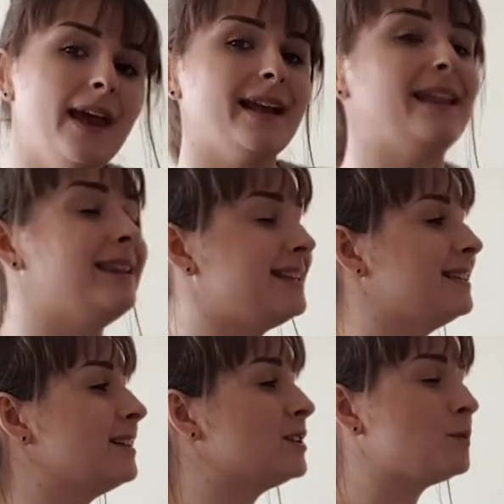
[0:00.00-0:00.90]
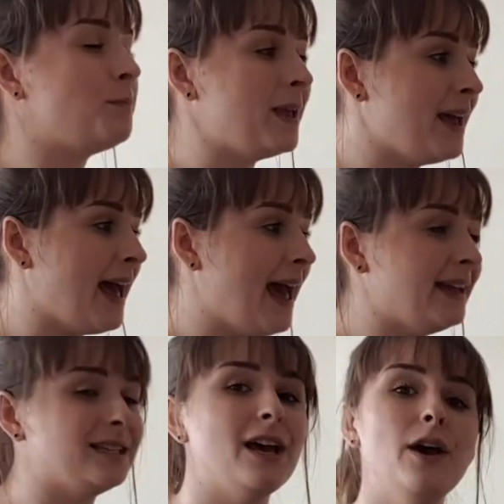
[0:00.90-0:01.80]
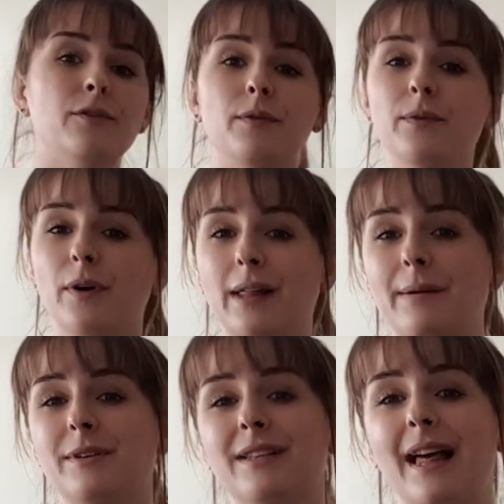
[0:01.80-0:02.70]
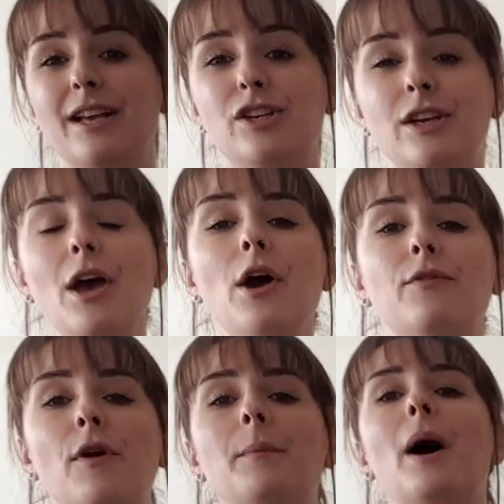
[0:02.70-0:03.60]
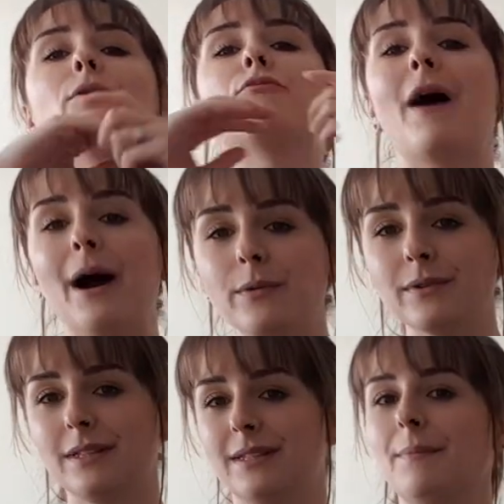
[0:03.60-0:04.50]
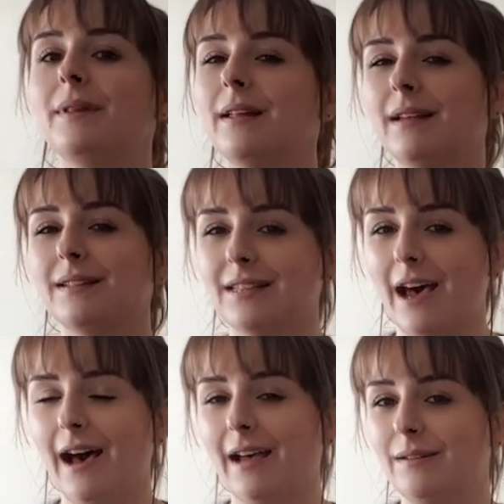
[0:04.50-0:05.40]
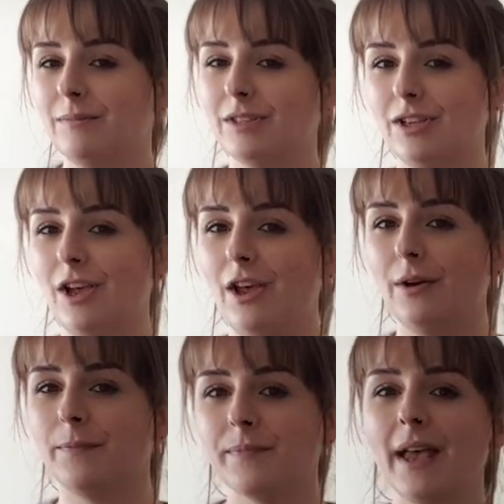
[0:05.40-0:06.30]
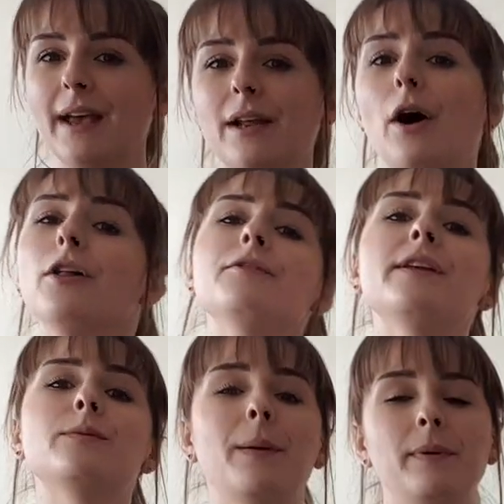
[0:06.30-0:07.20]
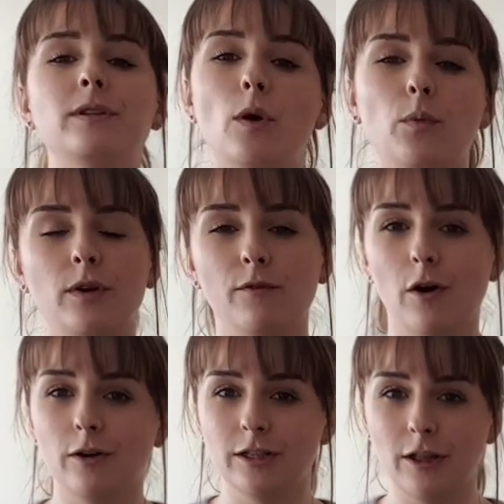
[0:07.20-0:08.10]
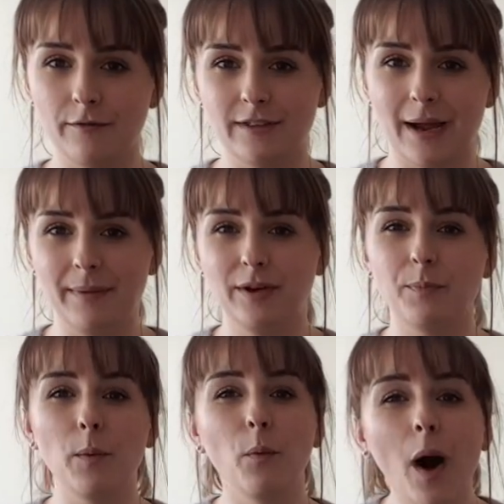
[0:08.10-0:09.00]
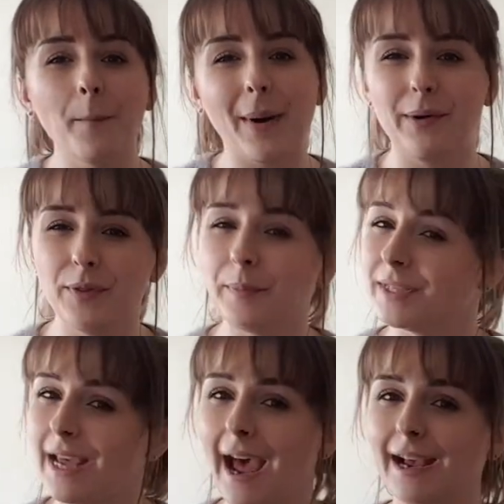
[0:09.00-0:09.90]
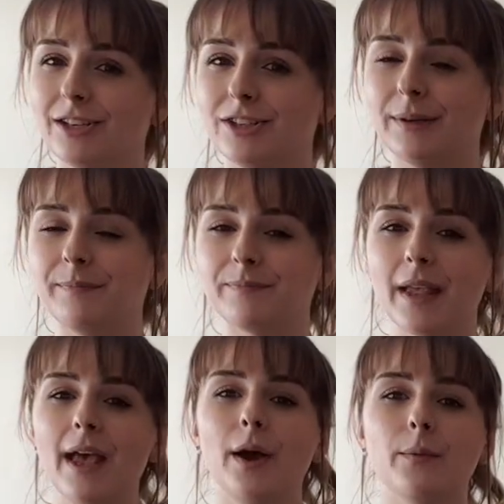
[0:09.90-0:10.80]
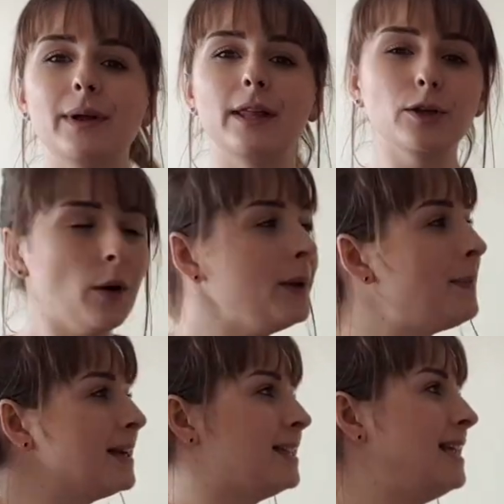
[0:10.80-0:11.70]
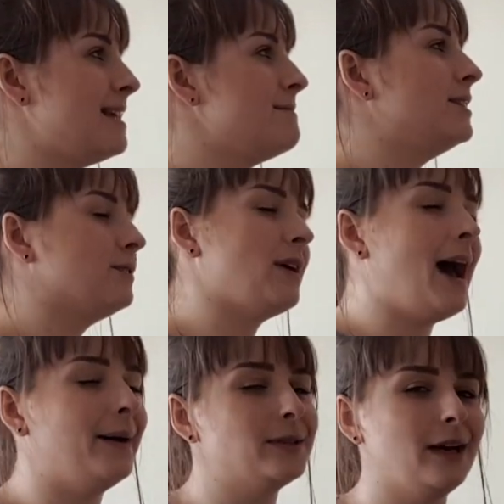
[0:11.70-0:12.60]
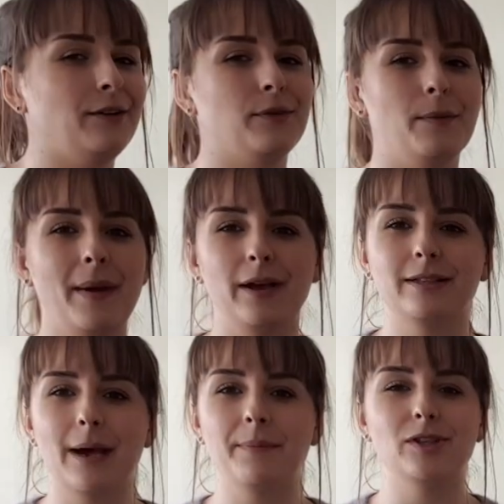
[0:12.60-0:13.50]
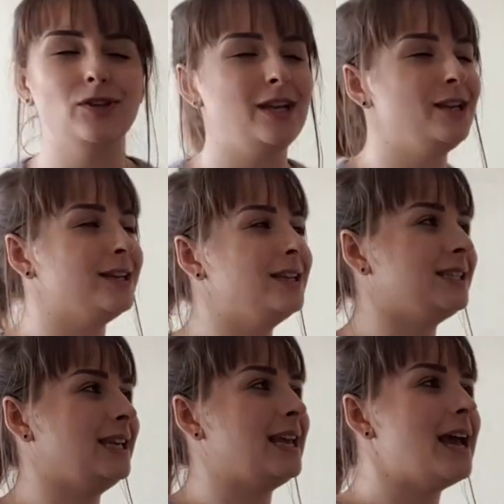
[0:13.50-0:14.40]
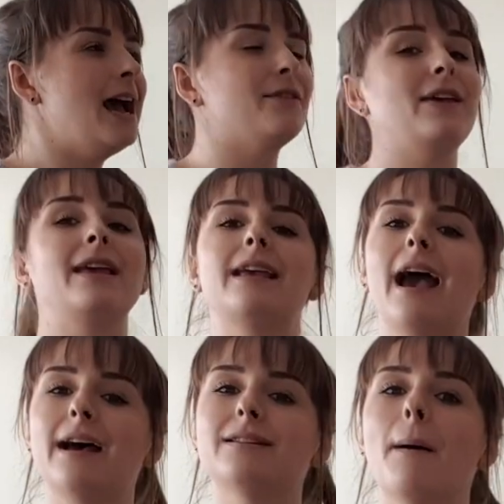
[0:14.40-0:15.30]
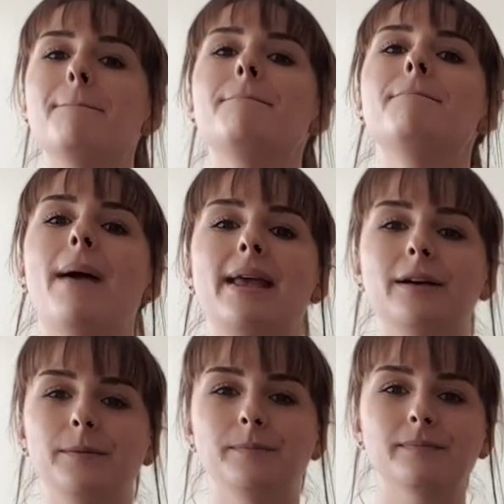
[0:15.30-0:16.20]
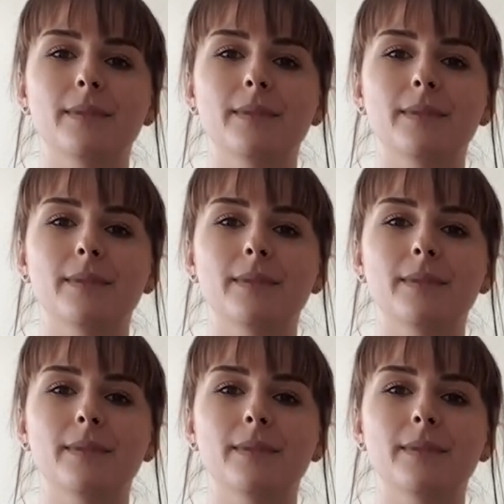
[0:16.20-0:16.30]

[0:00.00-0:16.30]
Again, this is a spearhead from the Royal Armouries collection from around the similar time too. Now all of these weapons would have caused a lot of damage, but what about the protection? Well, going back to the image of the housecarl from the Bayeux Tapestry, you can see that he has mail.